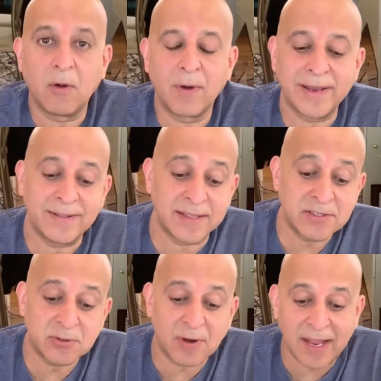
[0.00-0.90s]
All right,
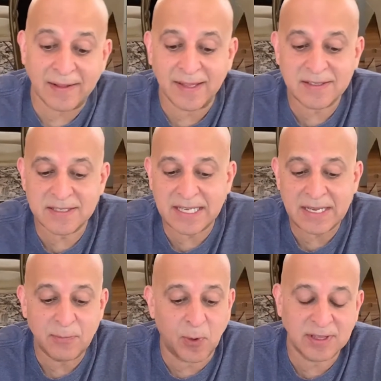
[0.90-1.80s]
let's try. Let's
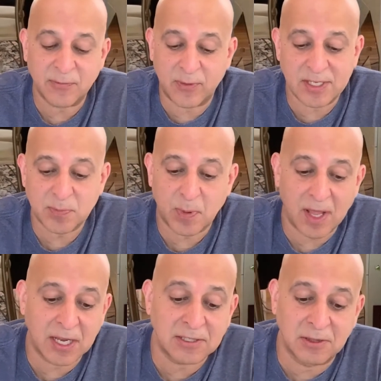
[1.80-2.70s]
see what the finished
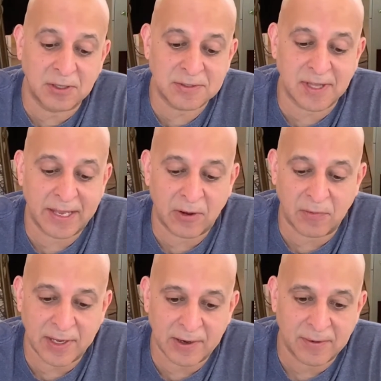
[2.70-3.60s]
product looks like
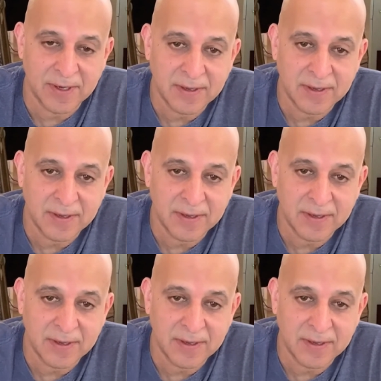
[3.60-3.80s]
over here.